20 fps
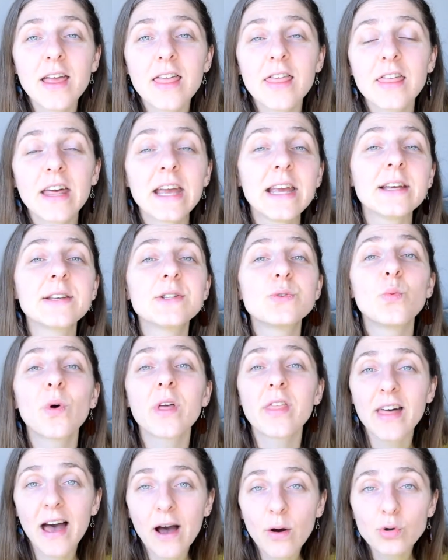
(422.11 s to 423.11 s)
things
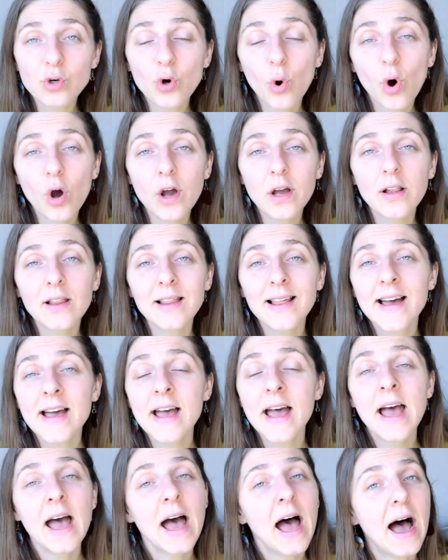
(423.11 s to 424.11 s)
without oil.
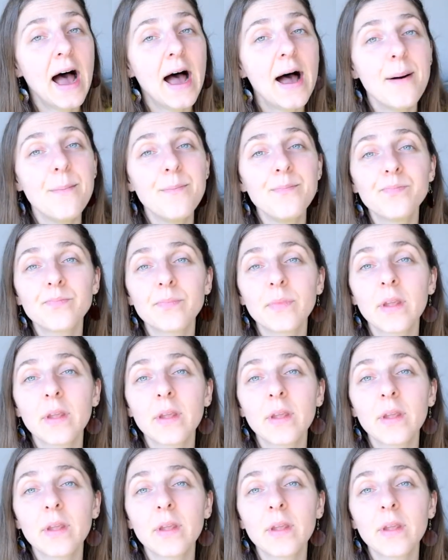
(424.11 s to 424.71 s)
Then